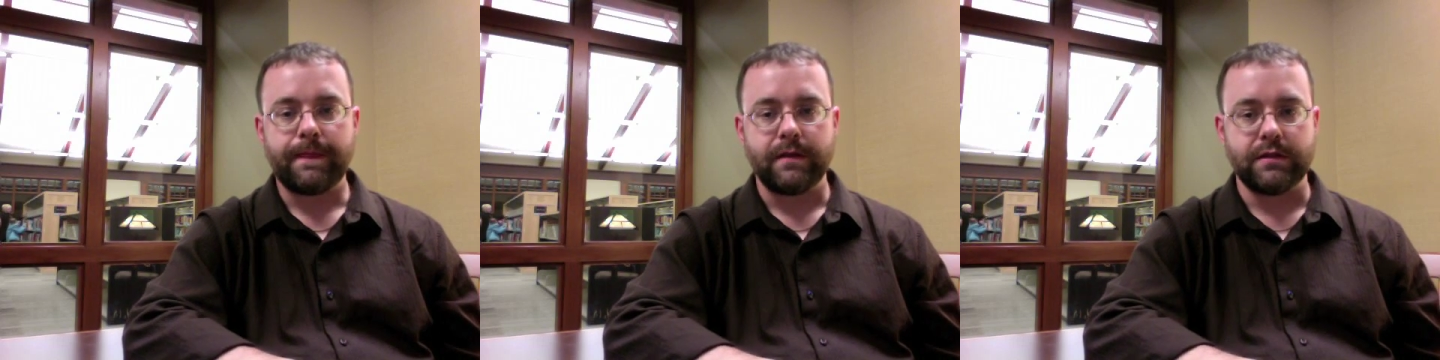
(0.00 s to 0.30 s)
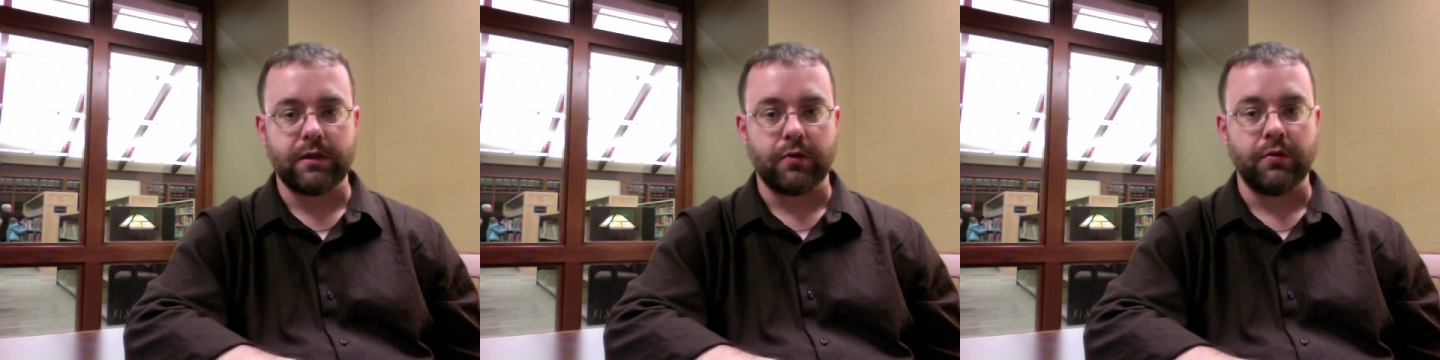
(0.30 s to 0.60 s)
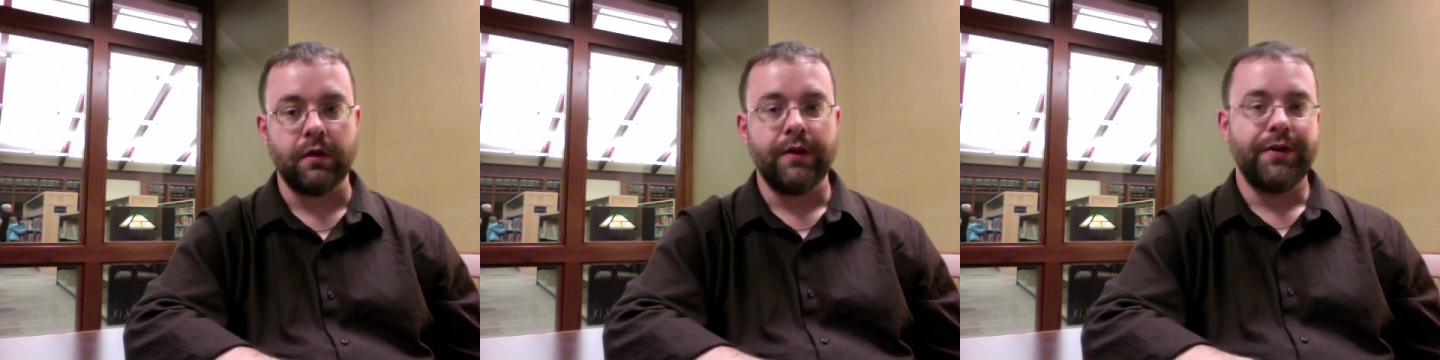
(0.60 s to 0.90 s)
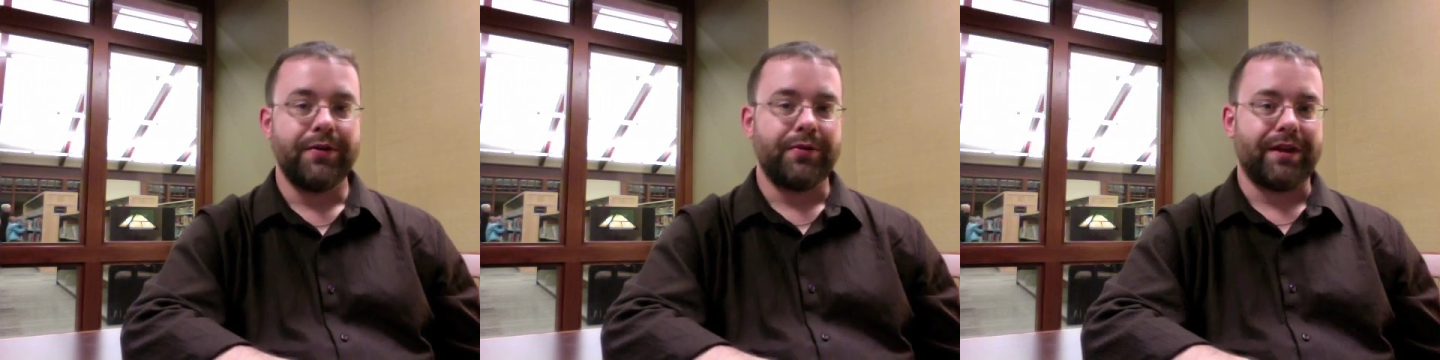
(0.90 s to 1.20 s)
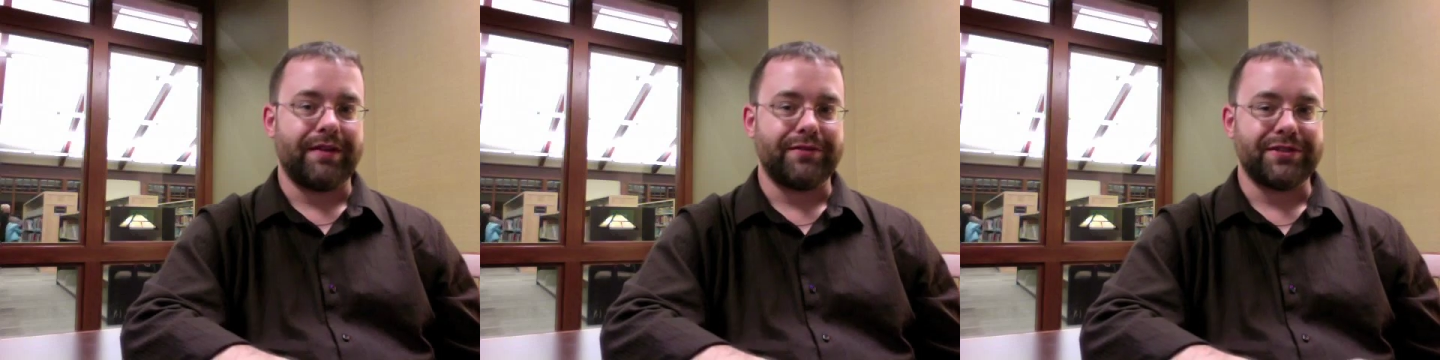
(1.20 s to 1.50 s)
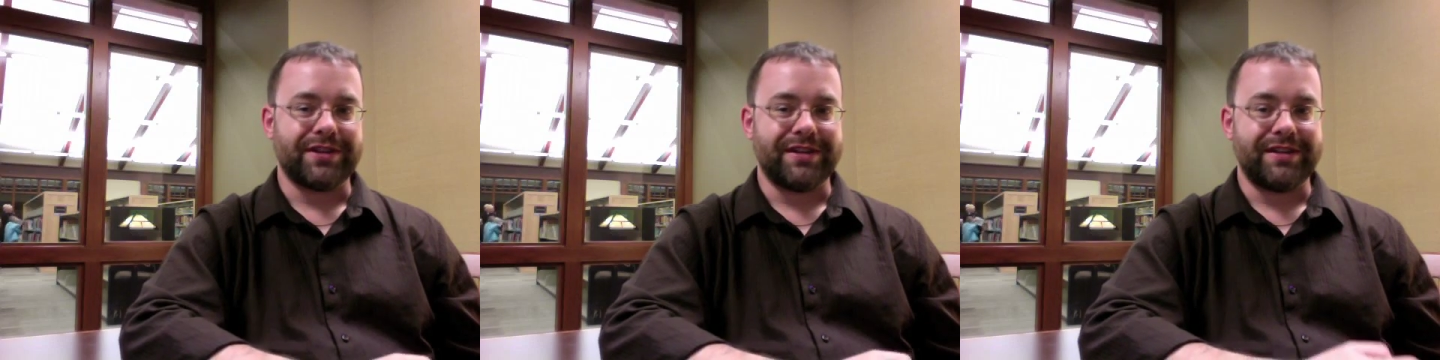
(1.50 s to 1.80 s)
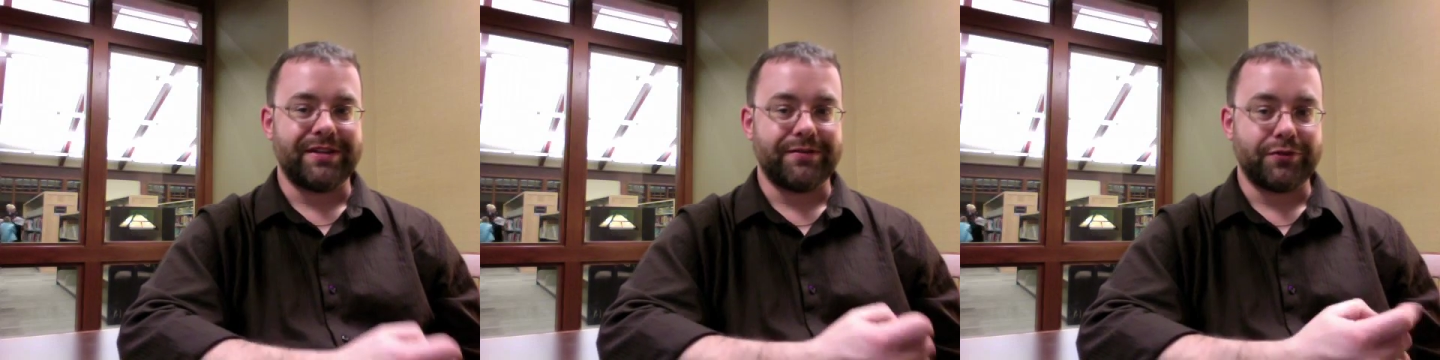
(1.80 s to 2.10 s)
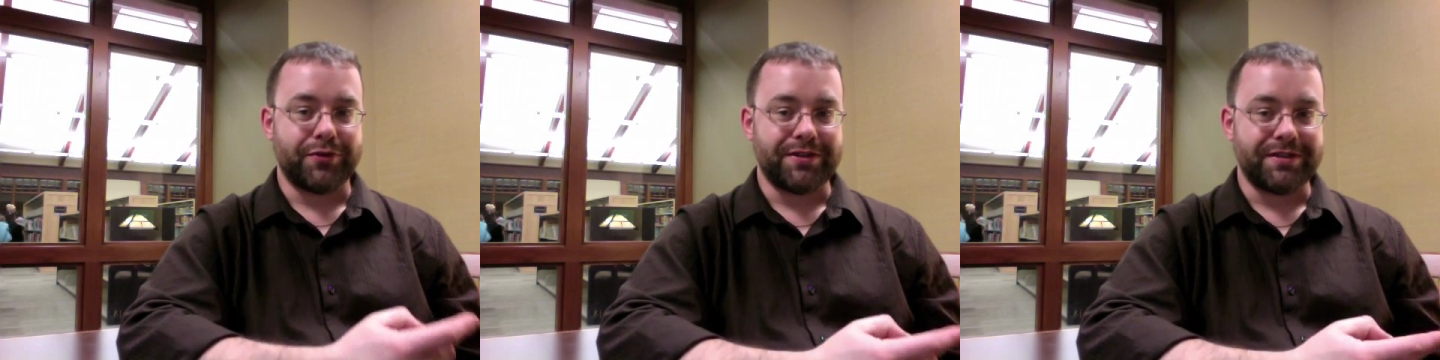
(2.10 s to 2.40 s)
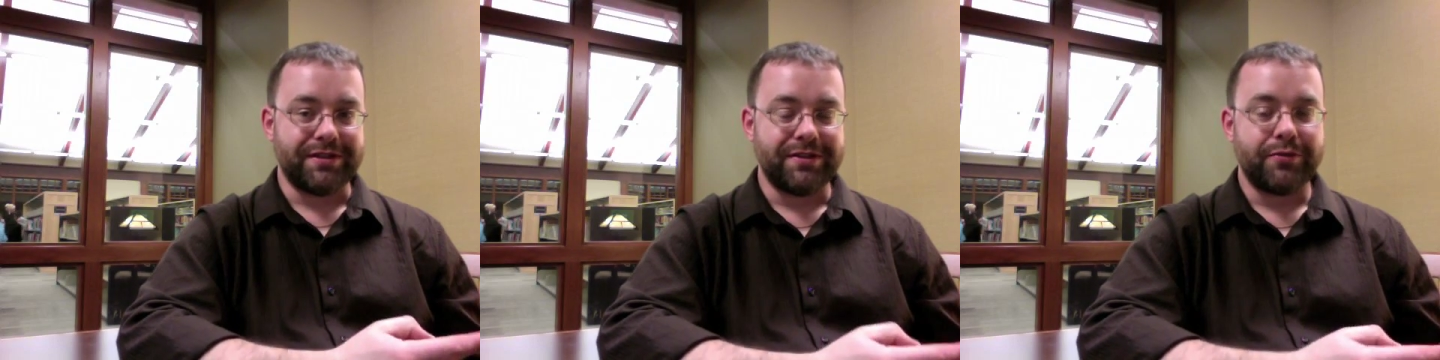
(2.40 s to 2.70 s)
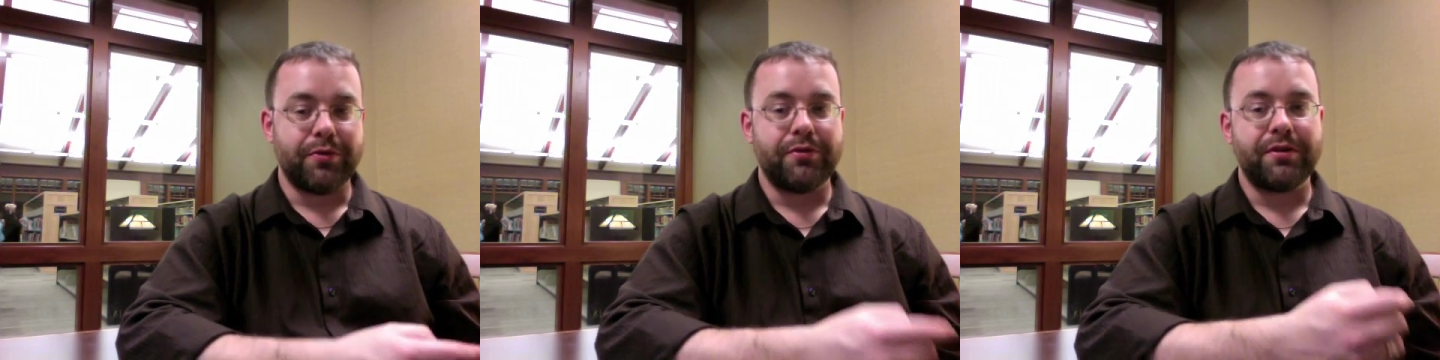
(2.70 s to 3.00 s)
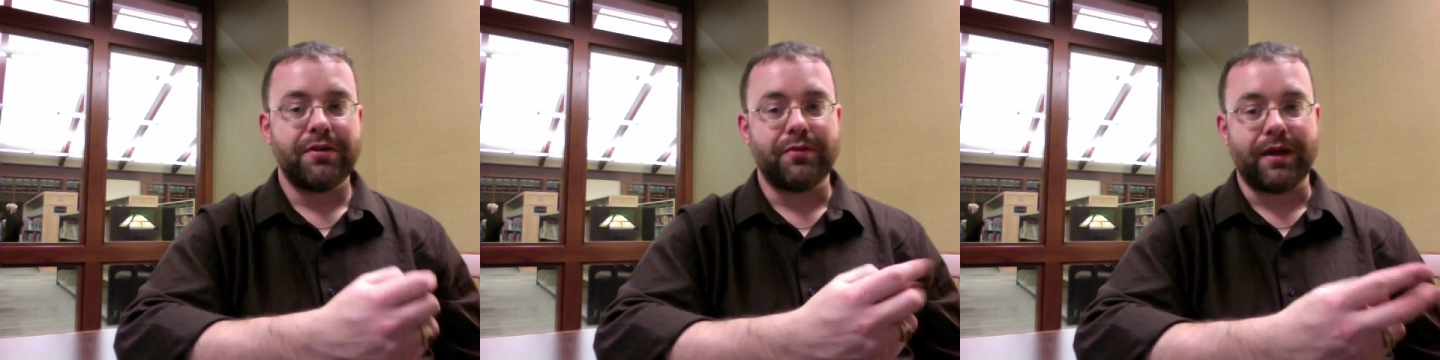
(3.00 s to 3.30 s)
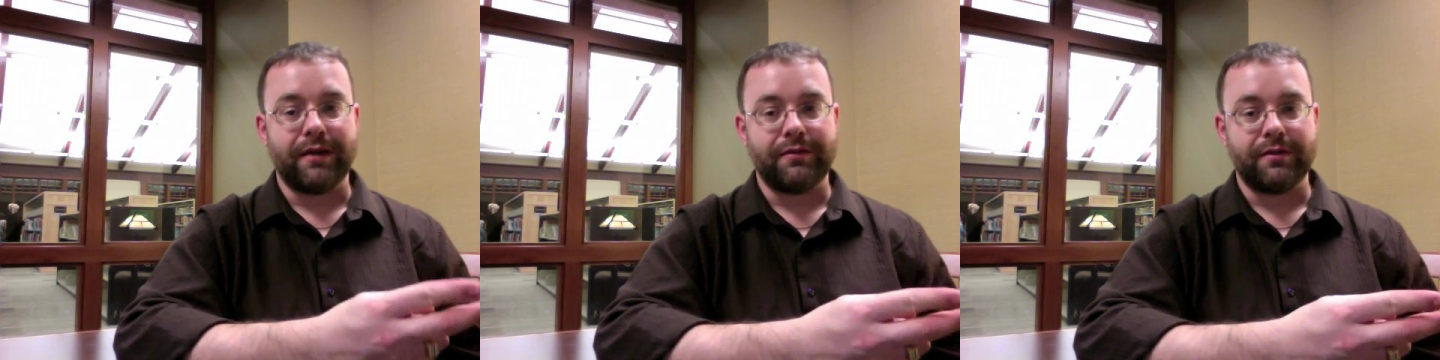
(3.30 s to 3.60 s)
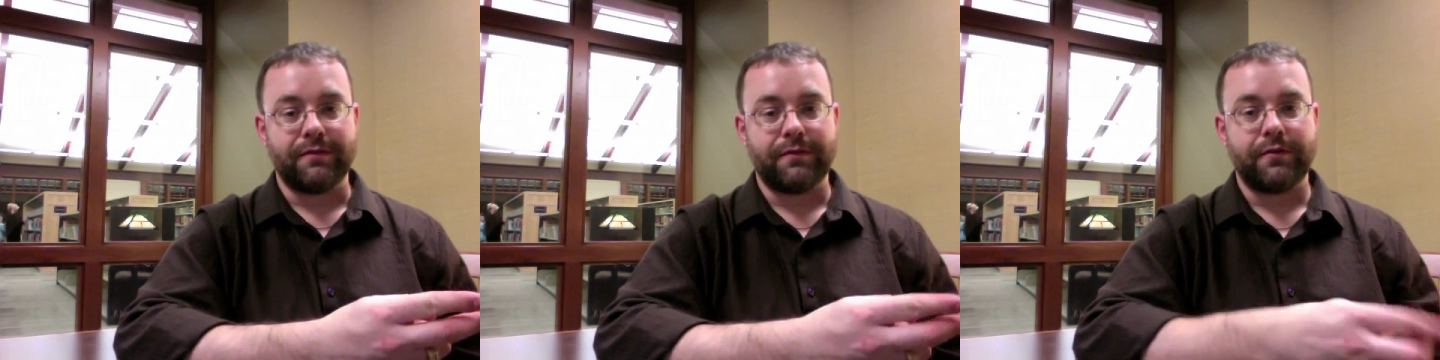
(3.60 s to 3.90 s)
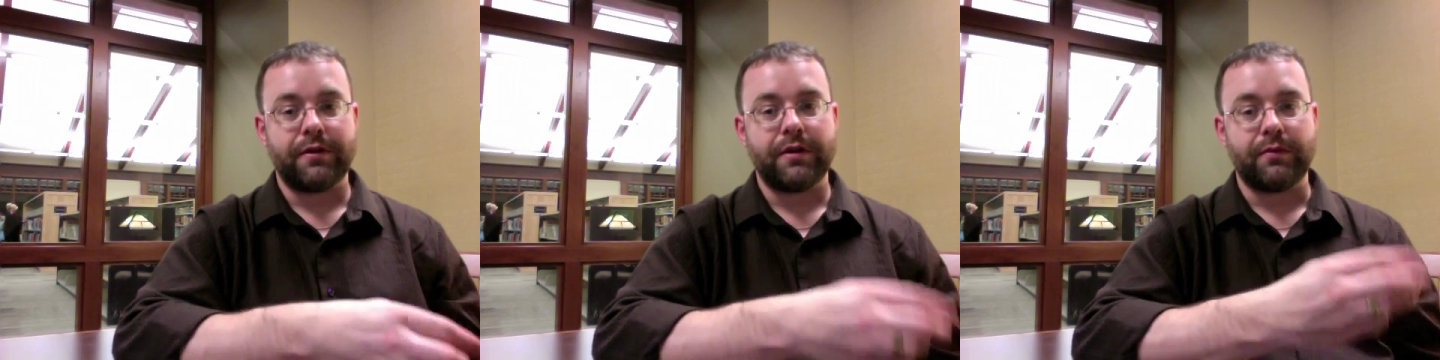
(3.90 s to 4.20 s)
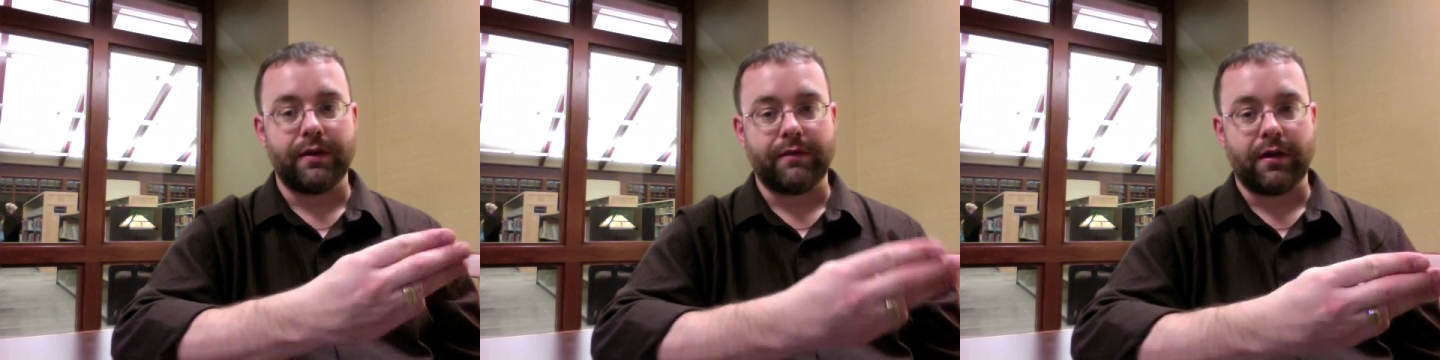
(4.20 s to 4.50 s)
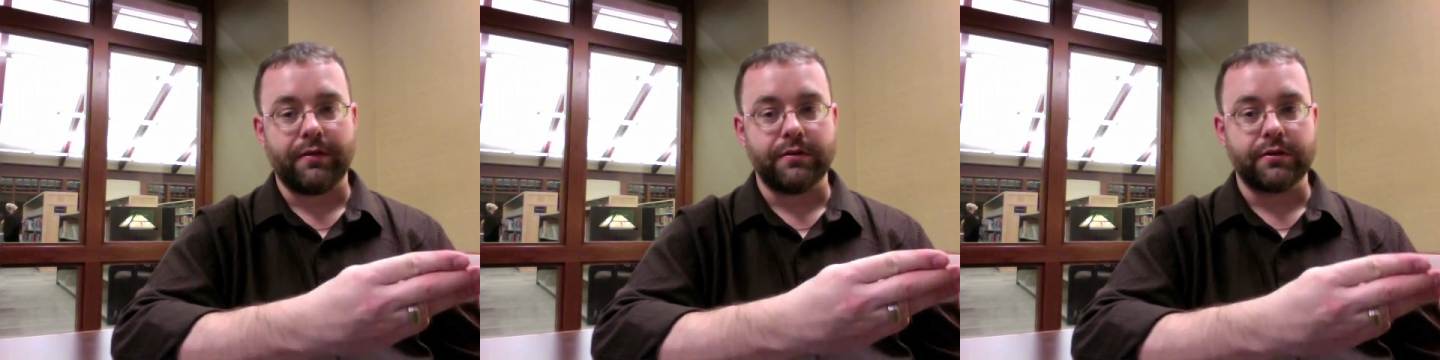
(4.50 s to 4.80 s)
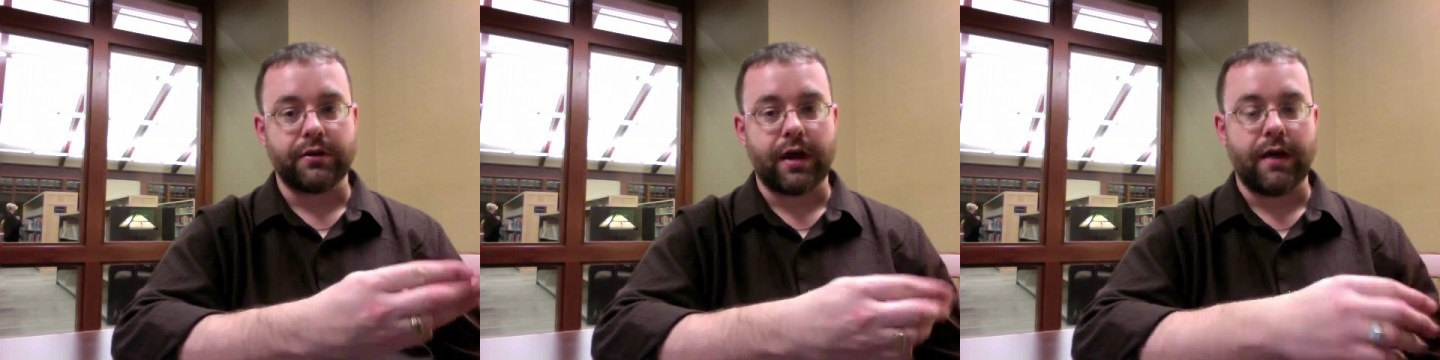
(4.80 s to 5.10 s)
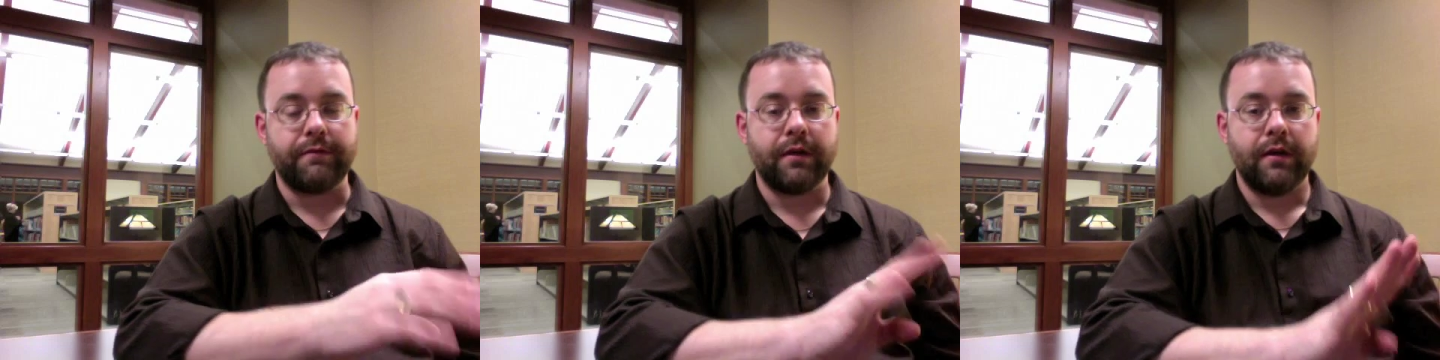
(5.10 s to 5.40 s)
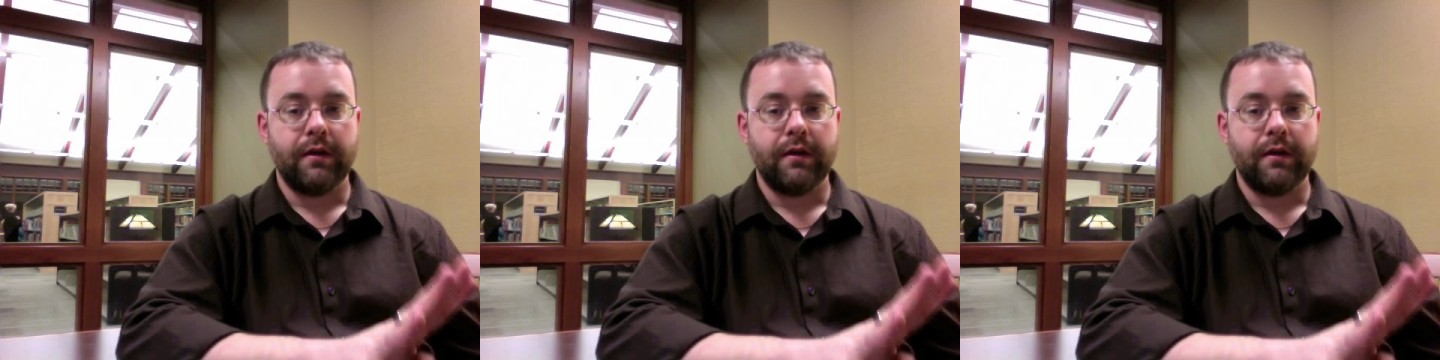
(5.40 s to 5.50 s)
So we have this idea of choice and inquiry, we have conferring, we have author's craft.